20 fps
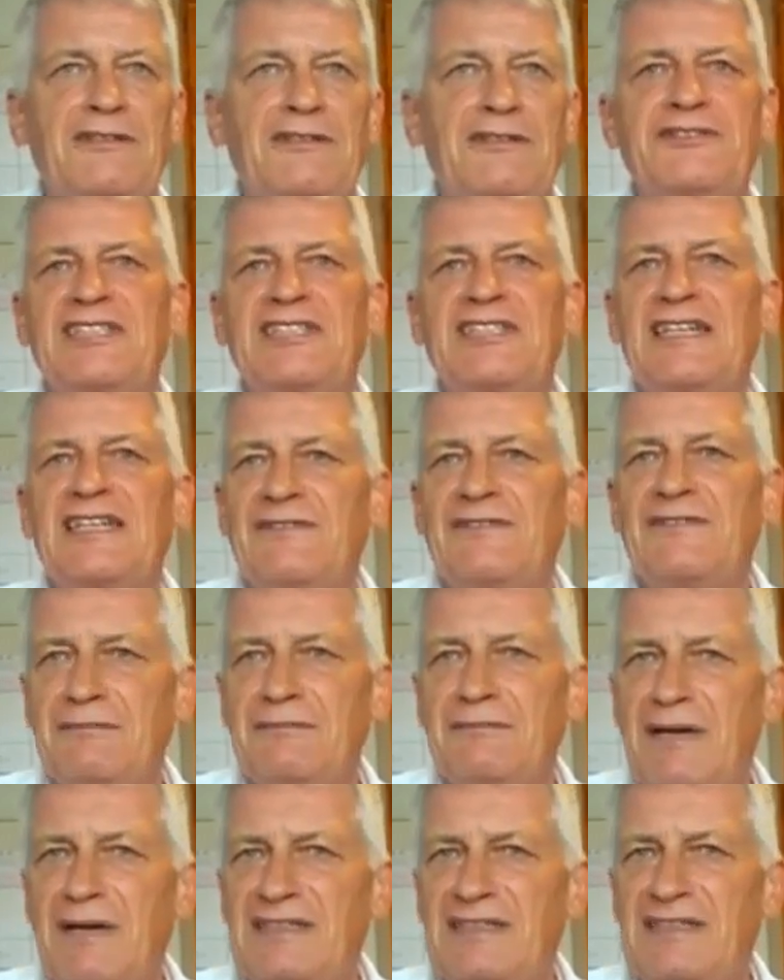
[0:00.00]
of
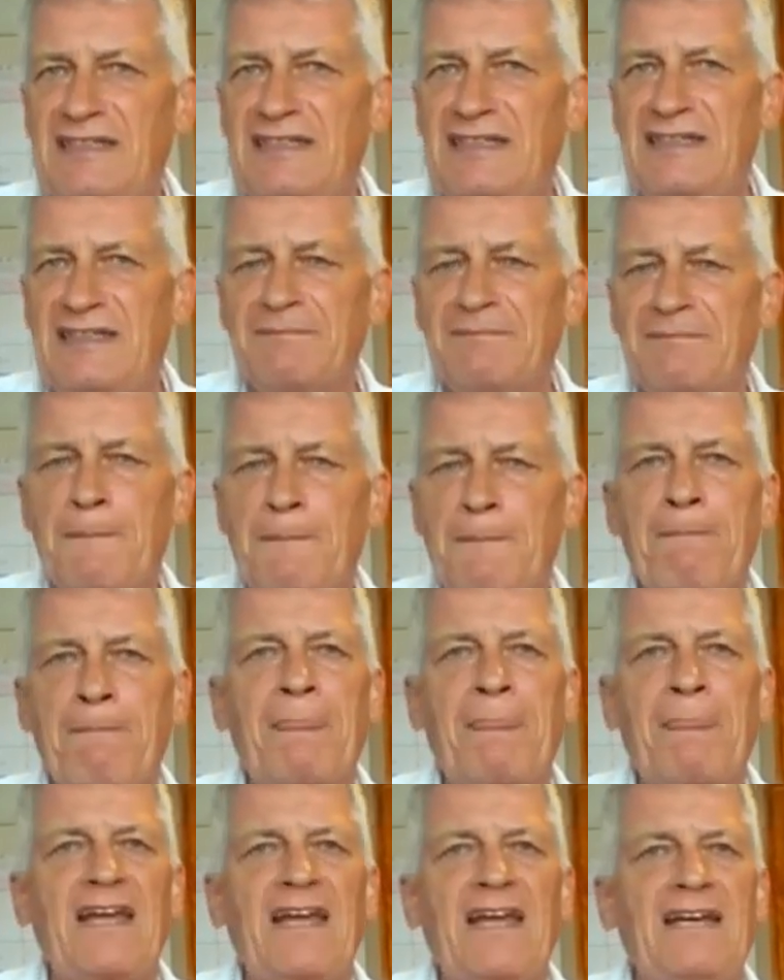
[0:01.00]
saving money
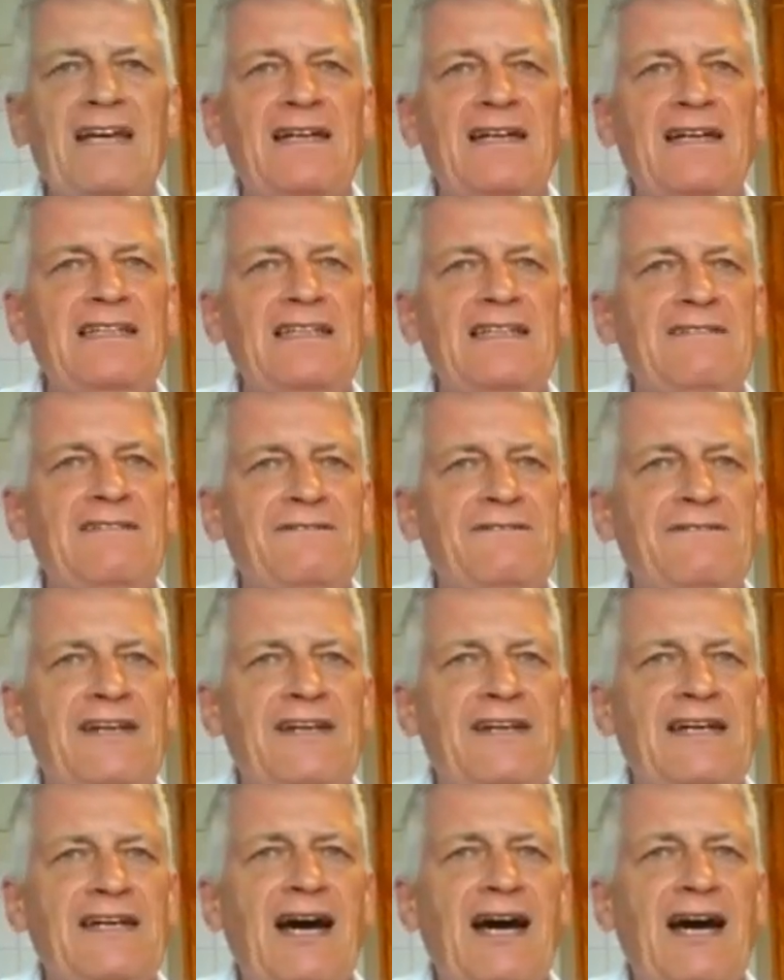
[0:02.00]
if
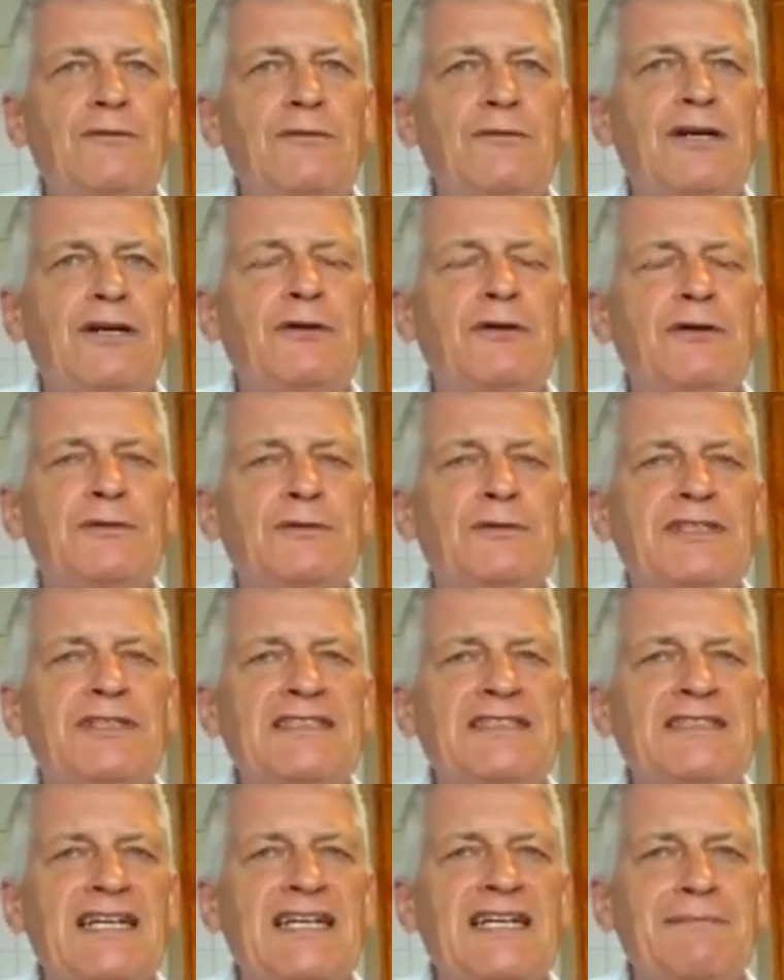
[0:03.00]
our
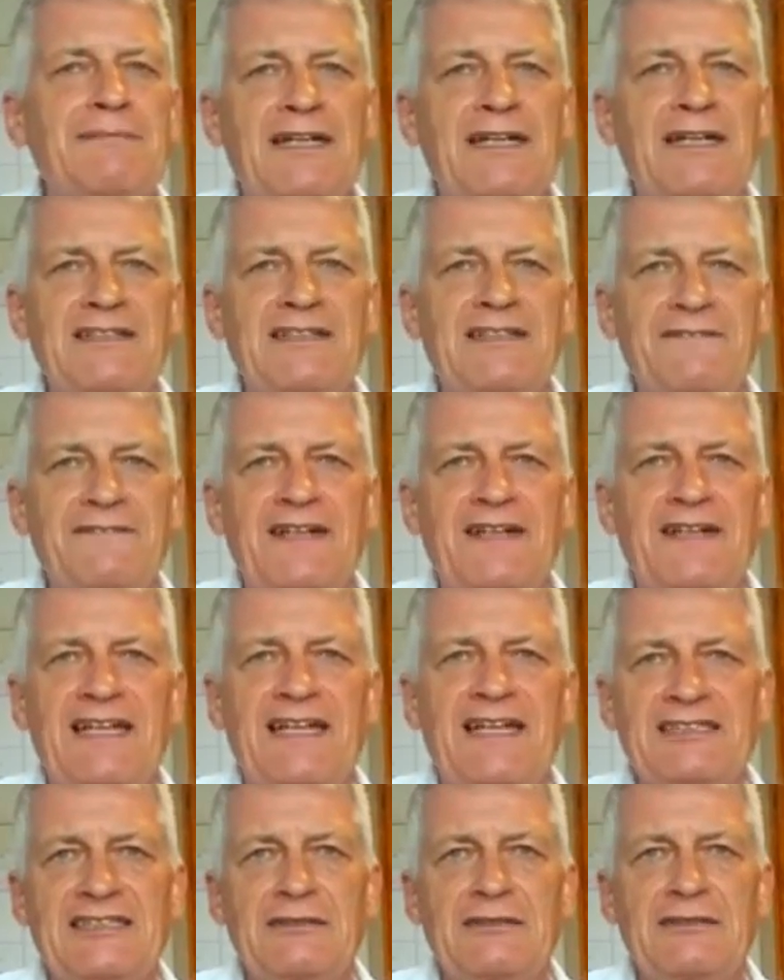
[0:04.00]
owners come under
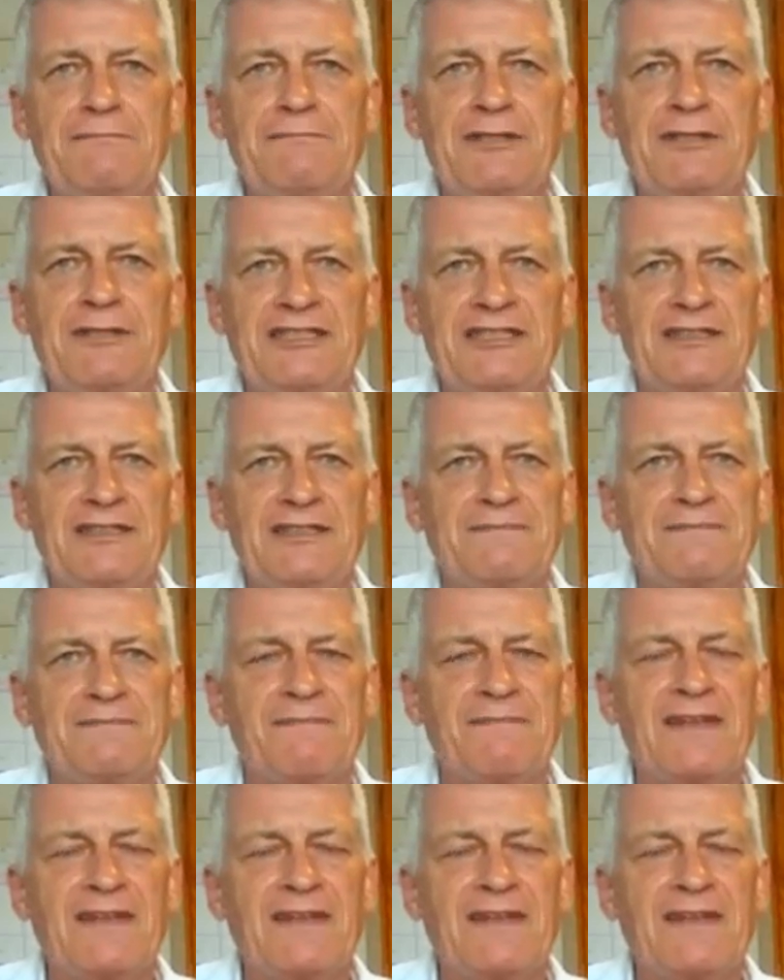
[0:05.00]
financial pressure.